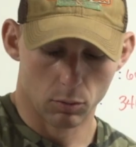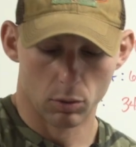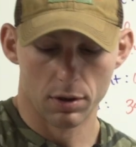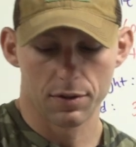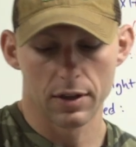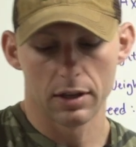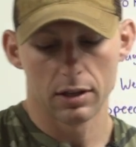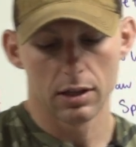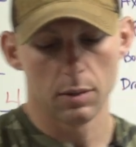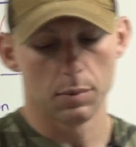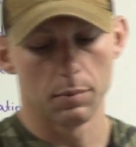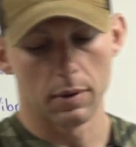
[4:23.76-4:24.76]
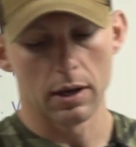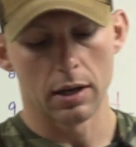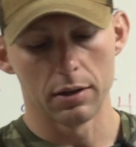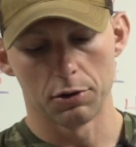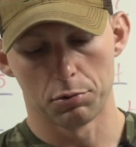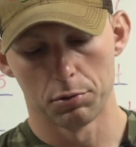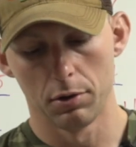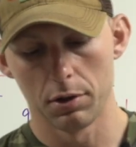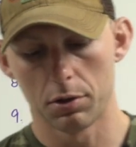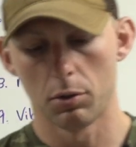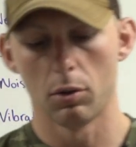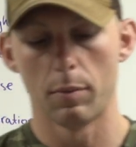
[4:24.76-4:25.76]
One thing to keep in mind that's really
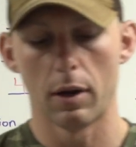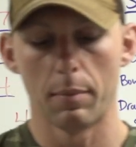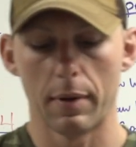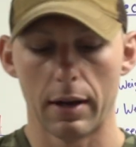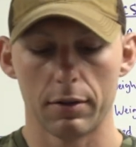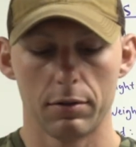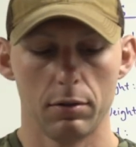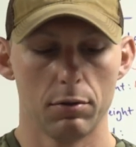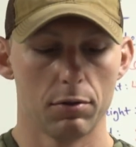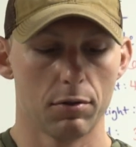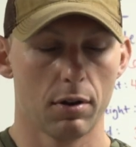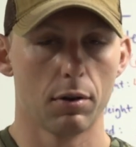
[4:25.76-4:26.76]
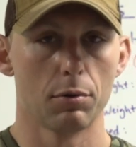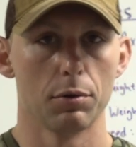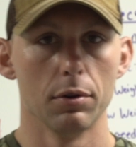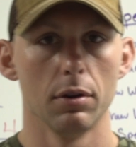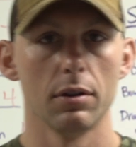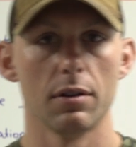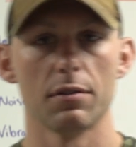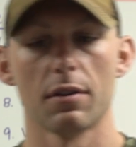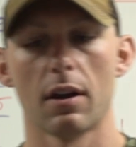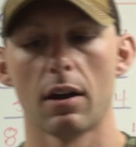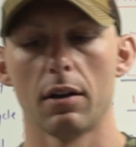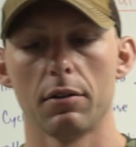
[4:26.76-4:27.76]
cool about Mathews is they're really
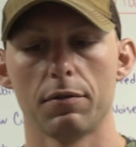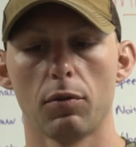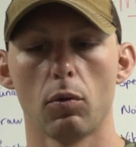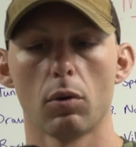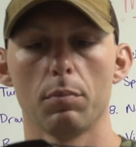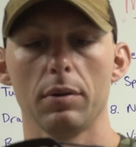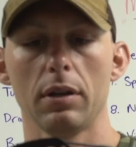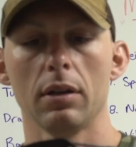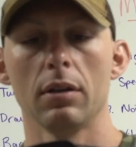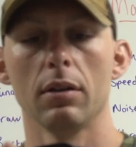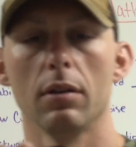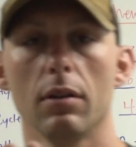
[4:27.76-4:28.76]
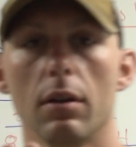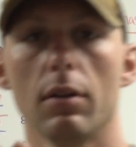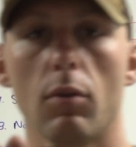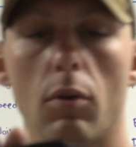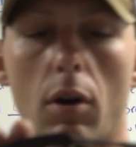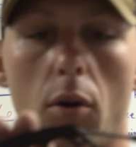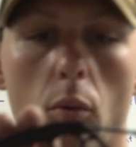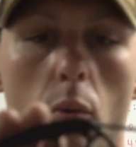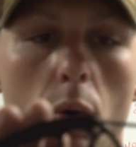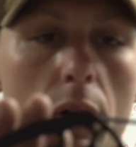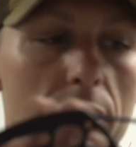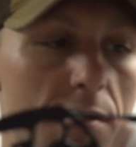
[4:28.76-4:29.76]
designed for being a
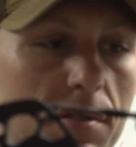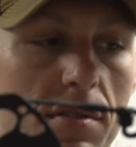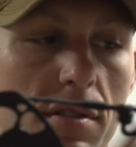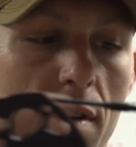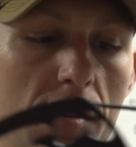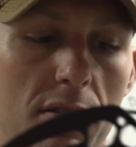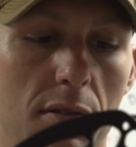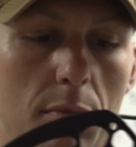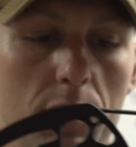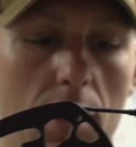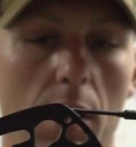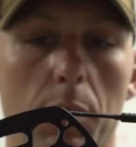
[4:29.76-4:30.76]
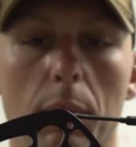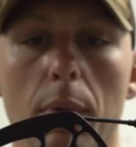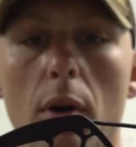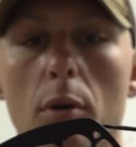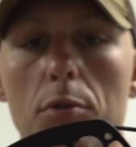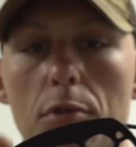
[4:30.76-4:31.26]
one system type of bow.